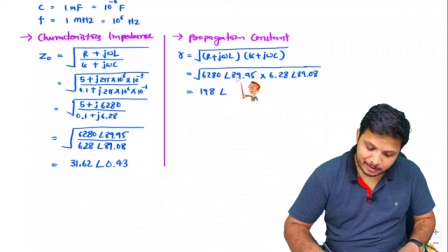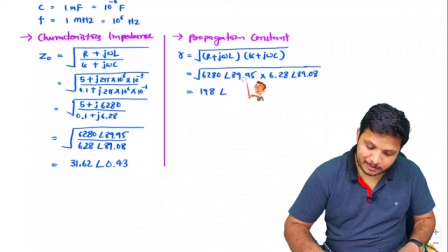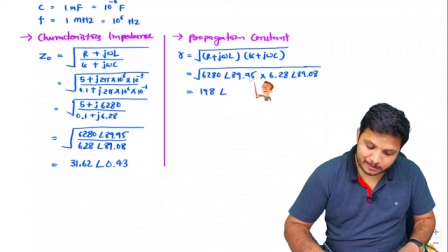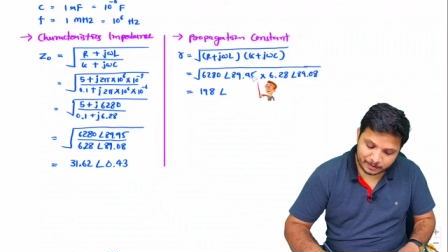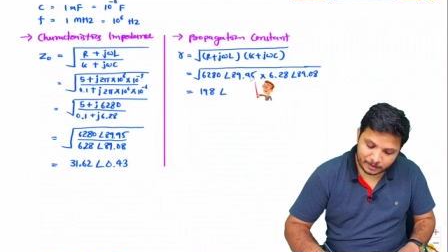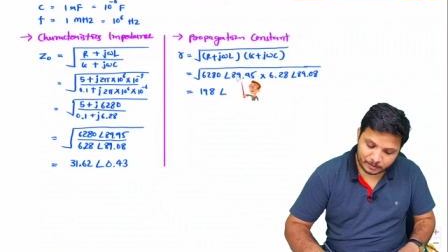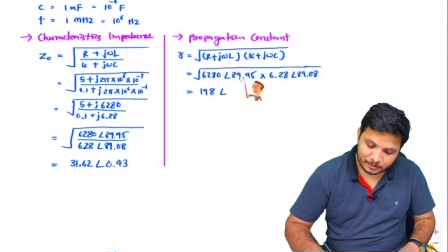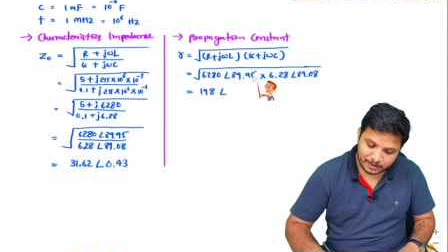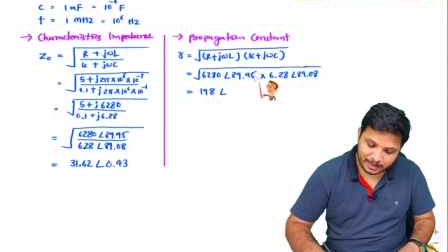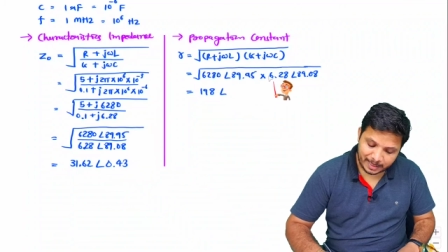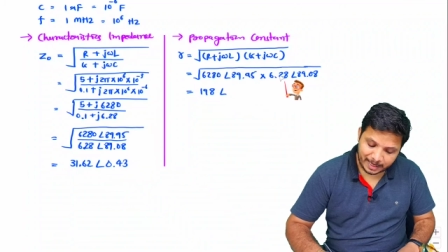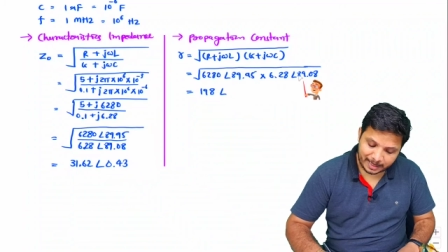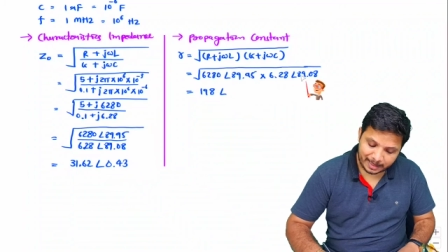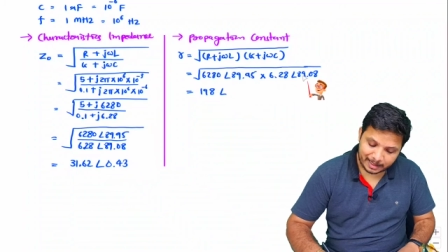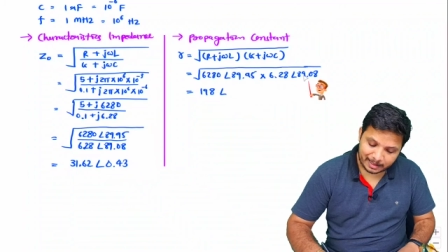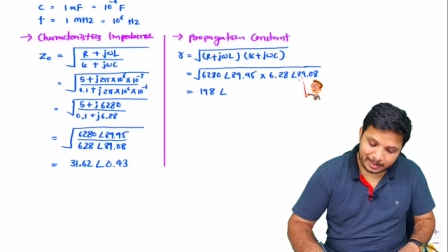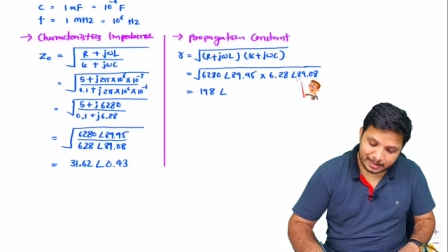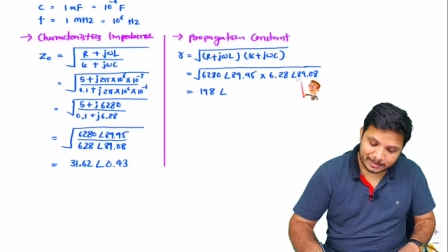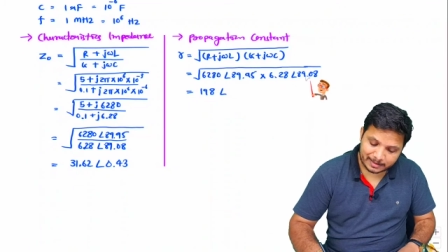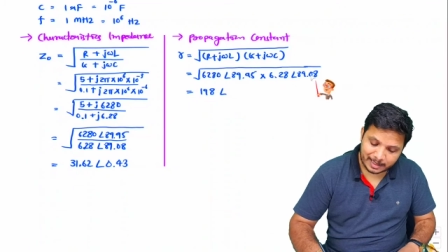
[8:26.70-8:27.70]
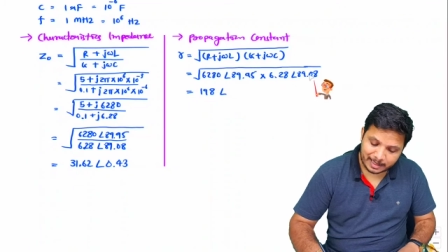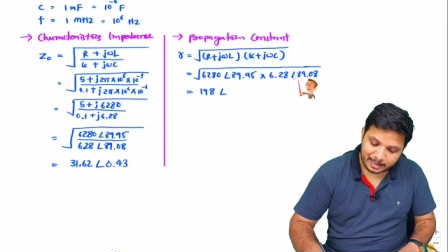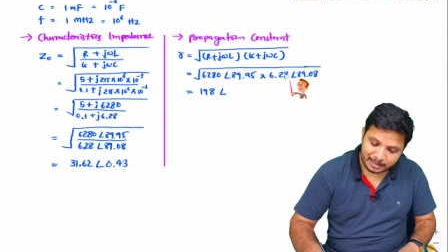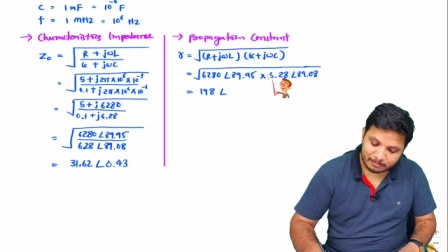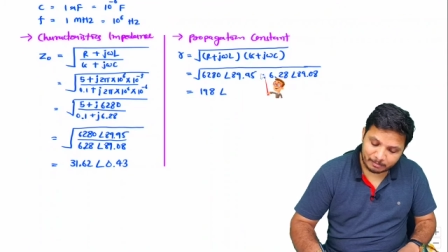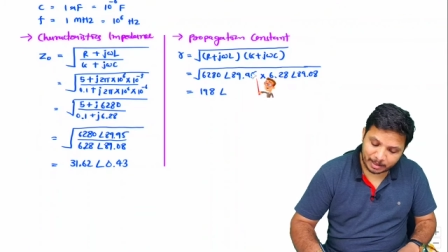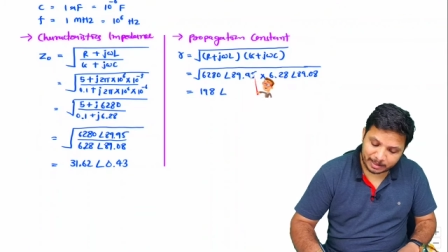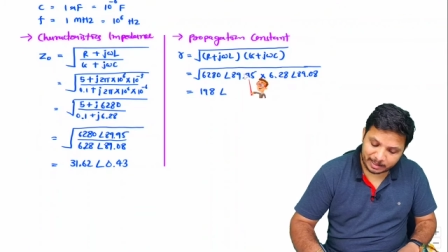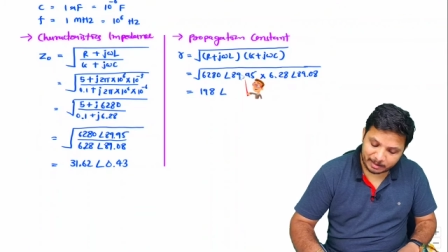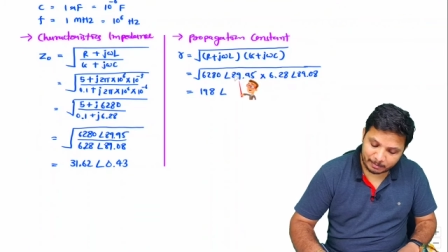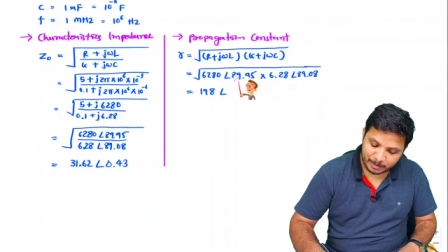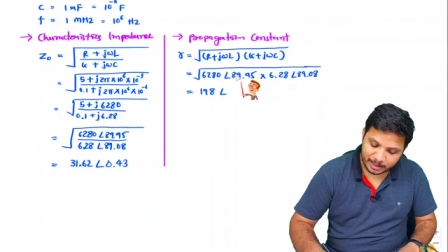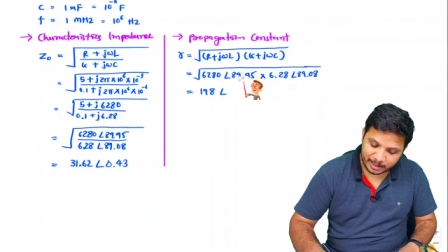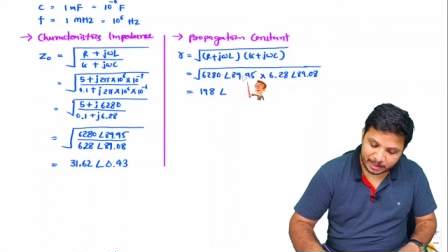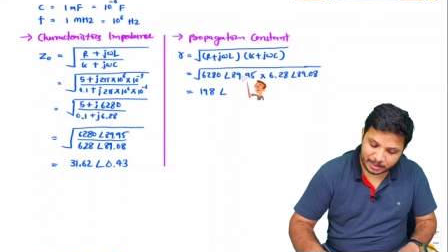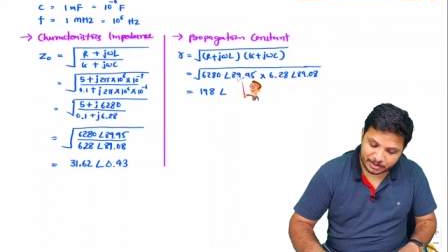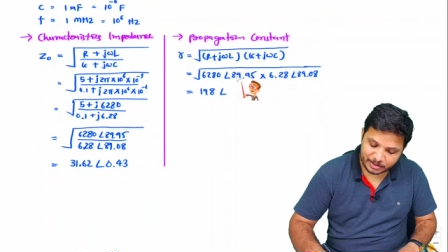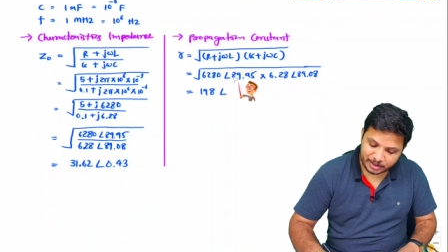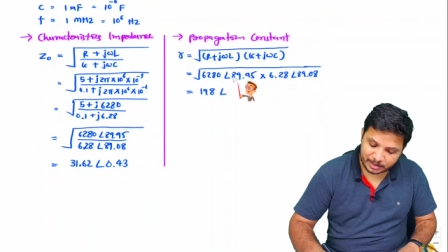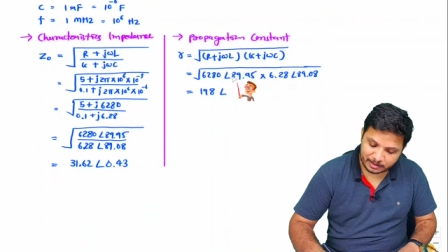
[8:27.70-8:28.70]
you see angle is there in
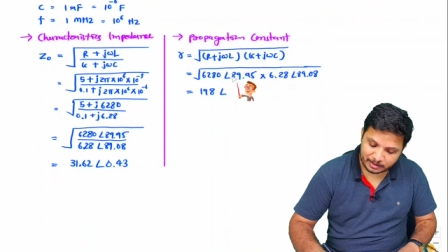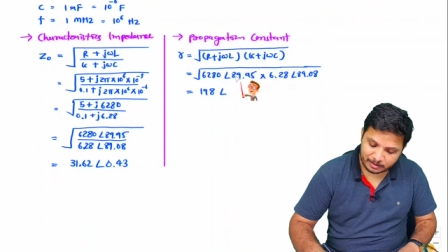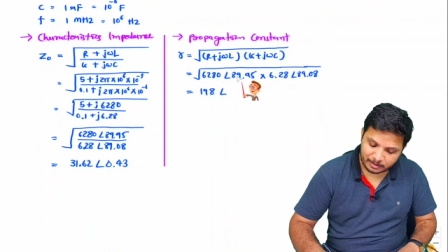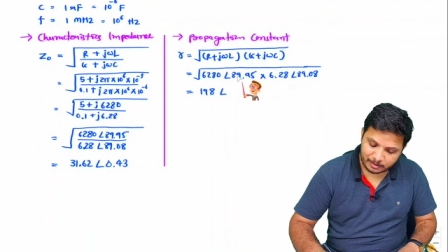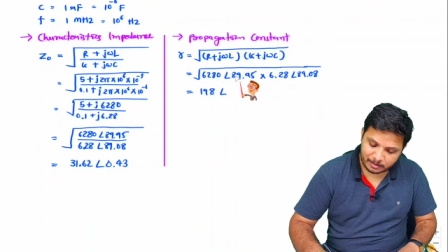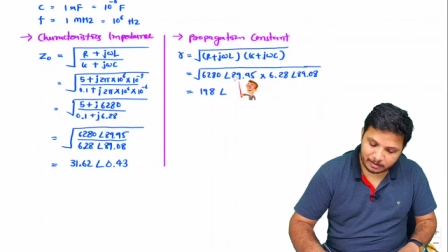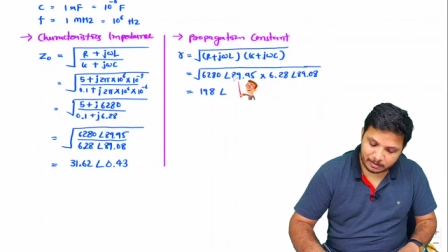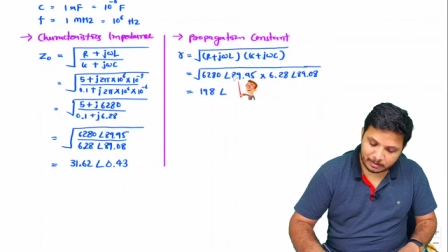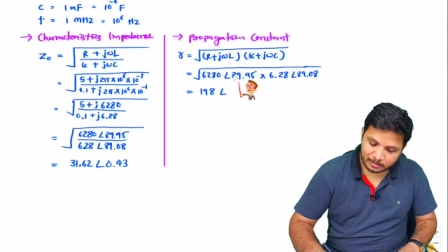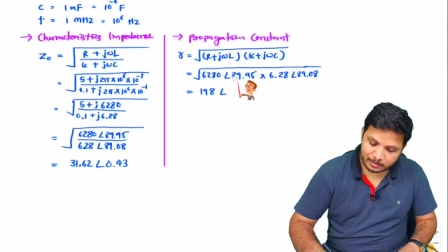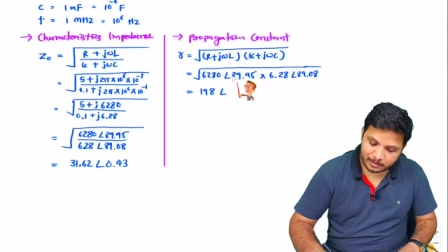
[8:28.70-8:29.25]
multiplication,